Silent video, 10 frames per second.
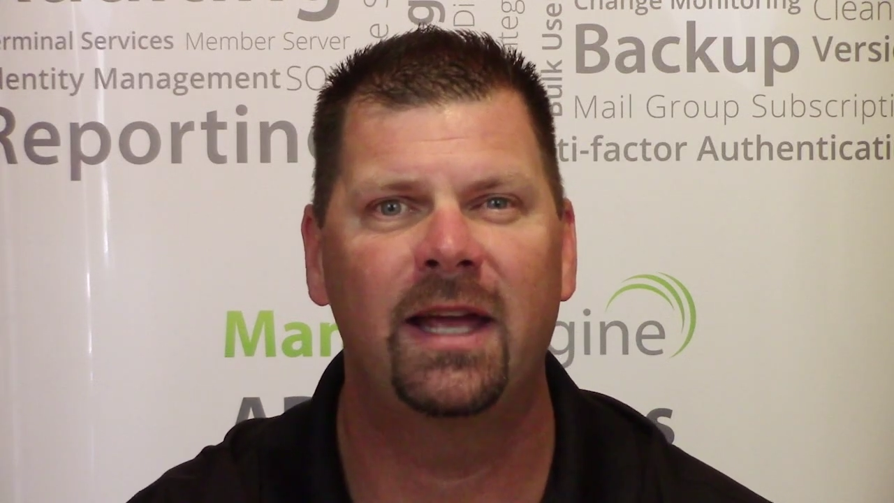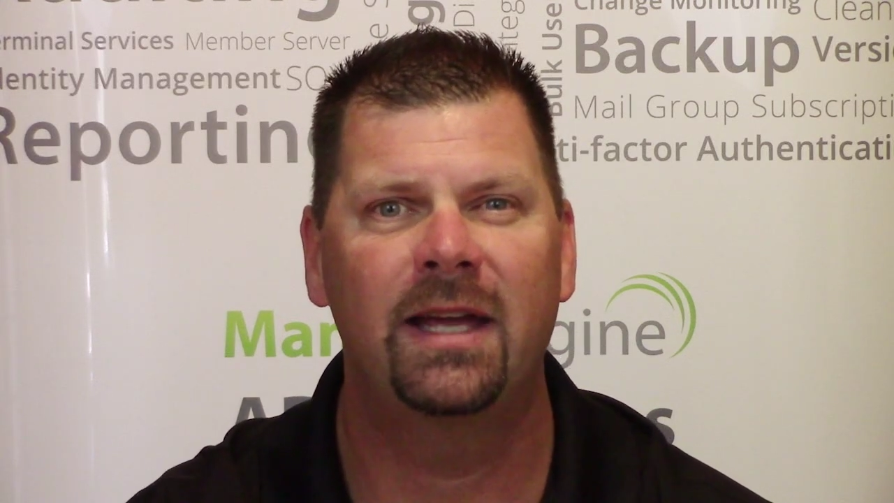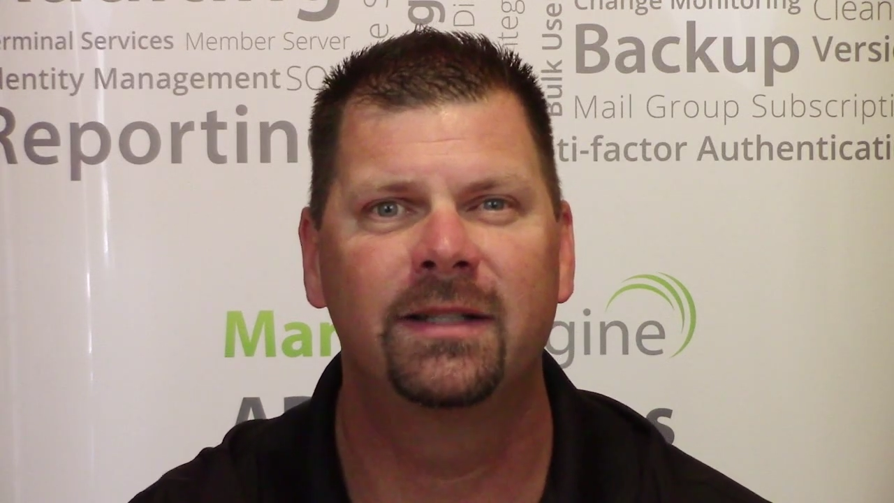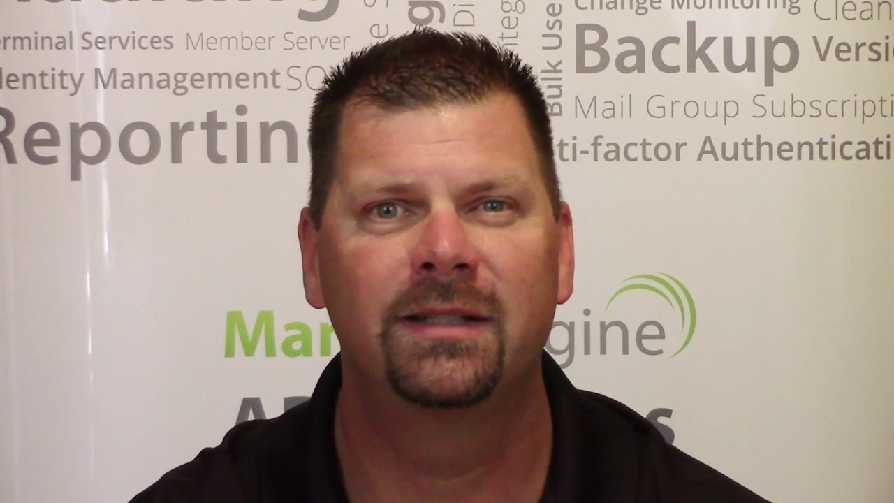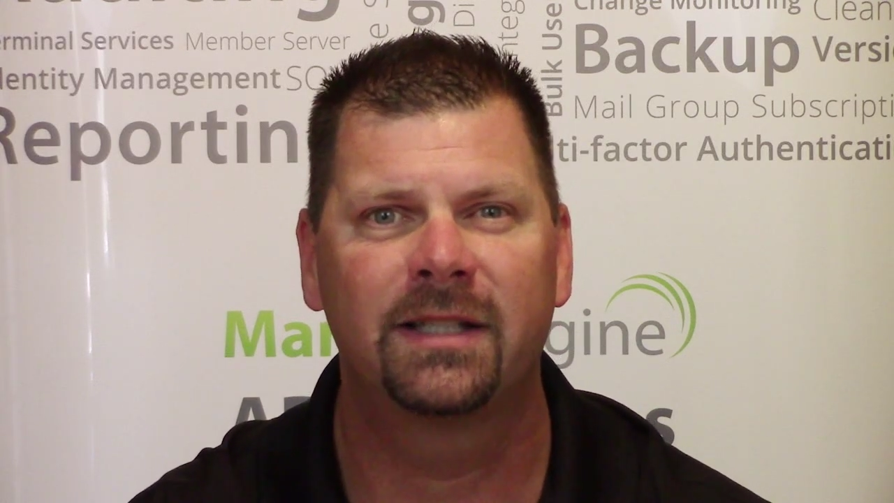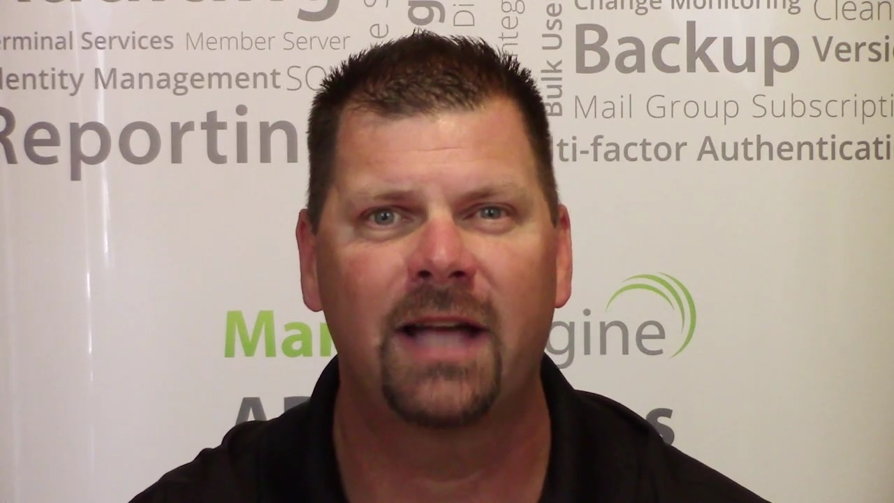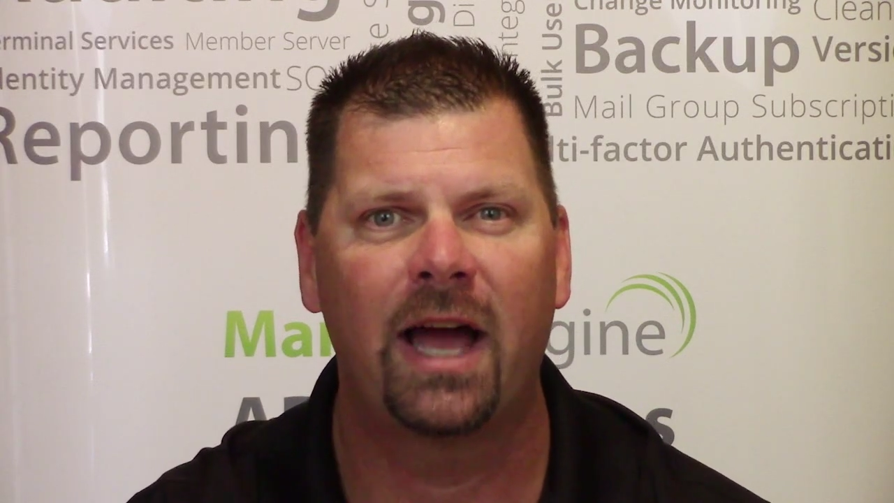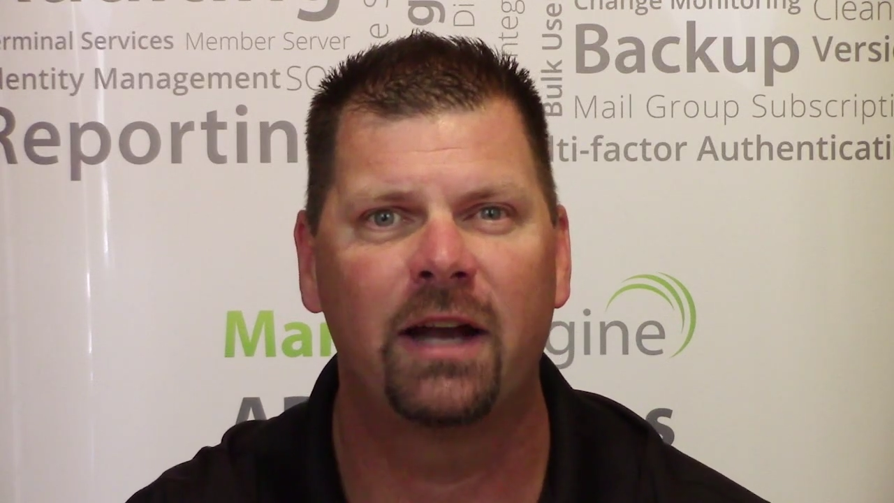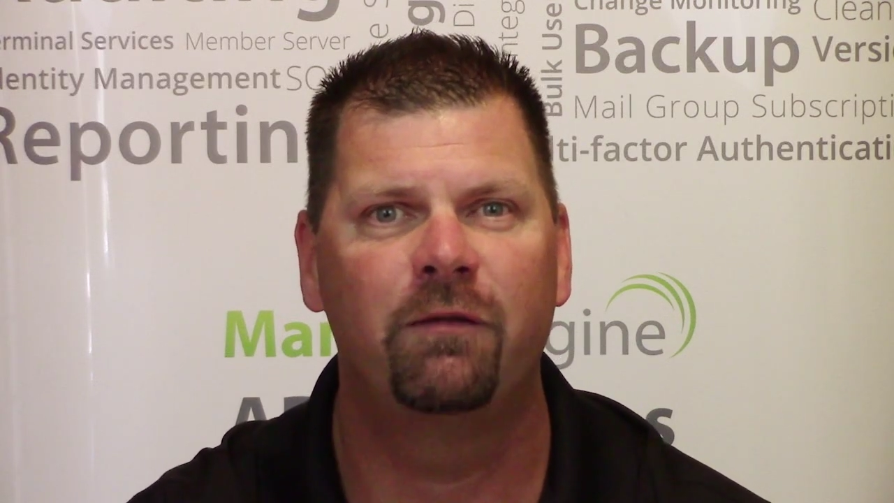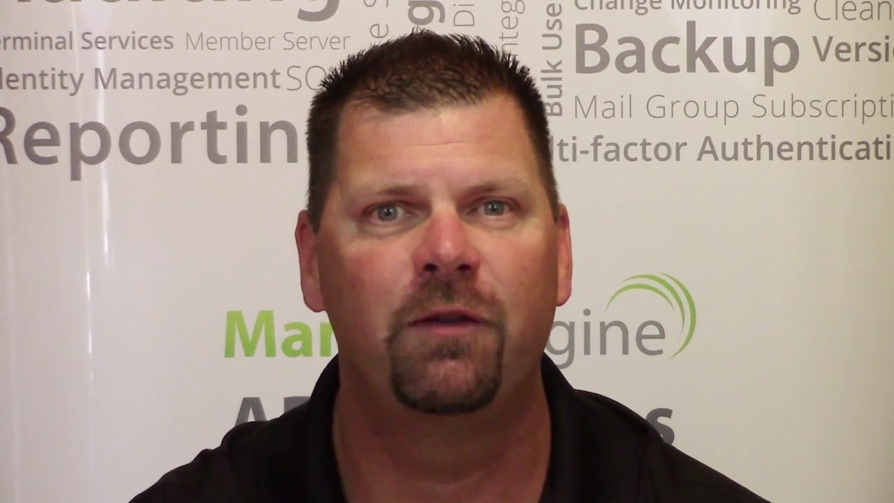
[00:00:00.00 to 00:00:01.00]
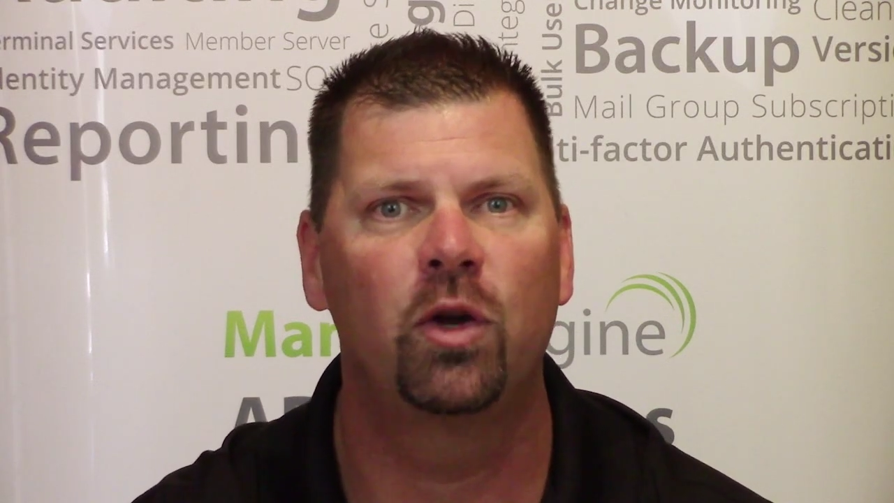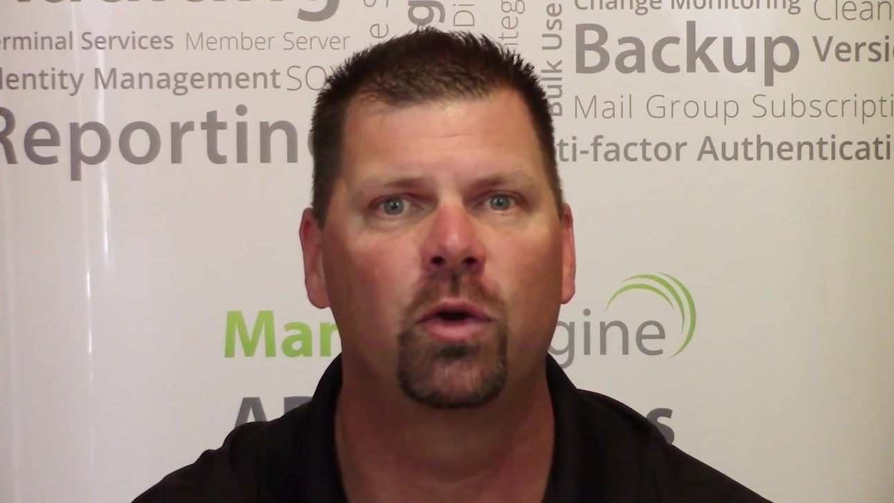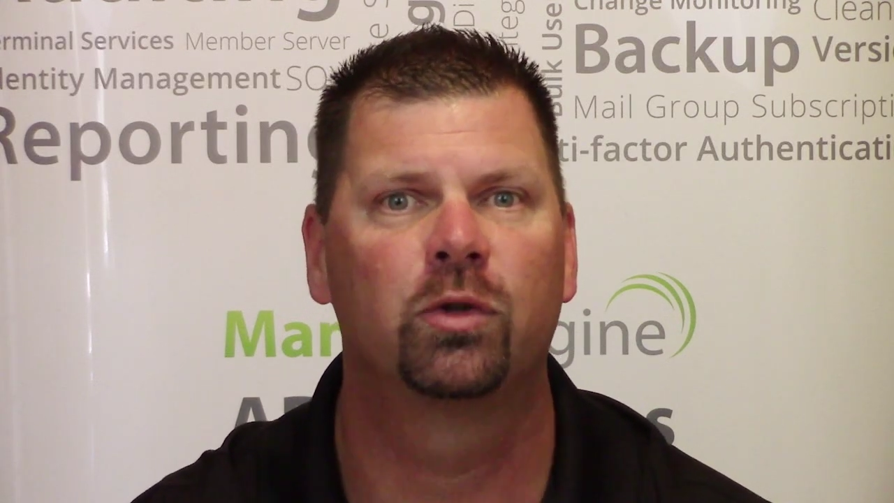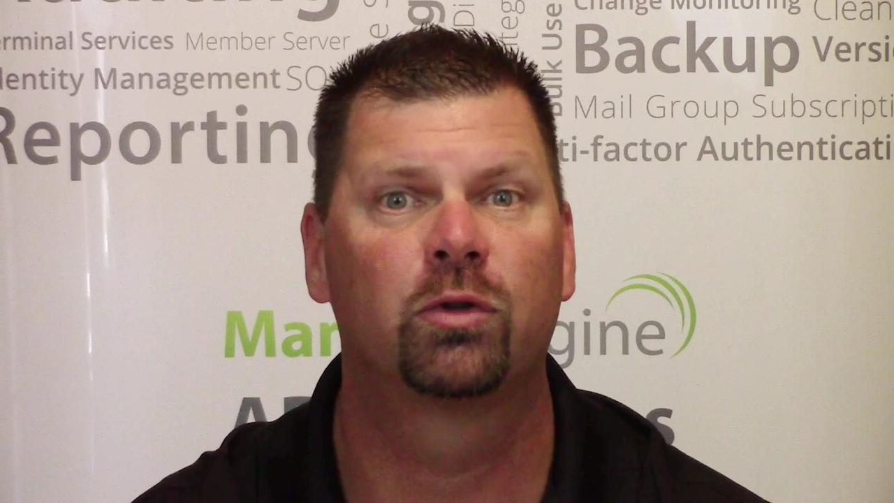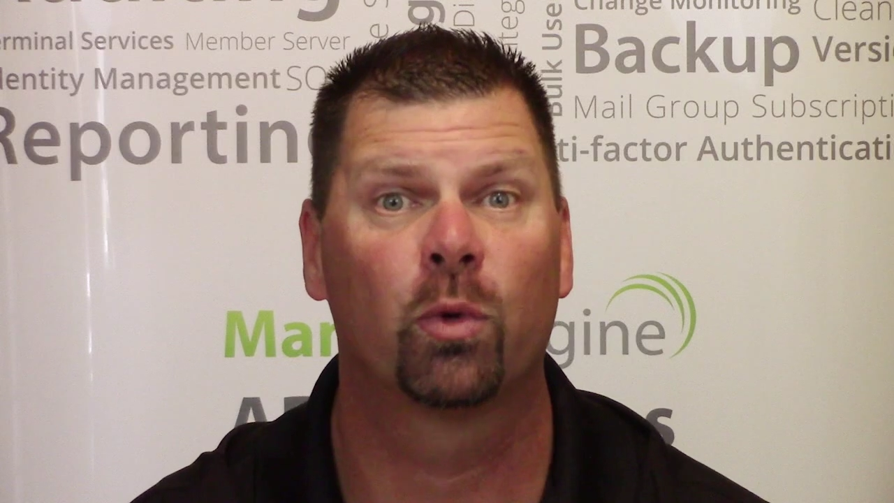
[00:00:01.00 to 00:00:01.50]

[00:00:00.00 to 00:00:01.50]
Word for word: inside views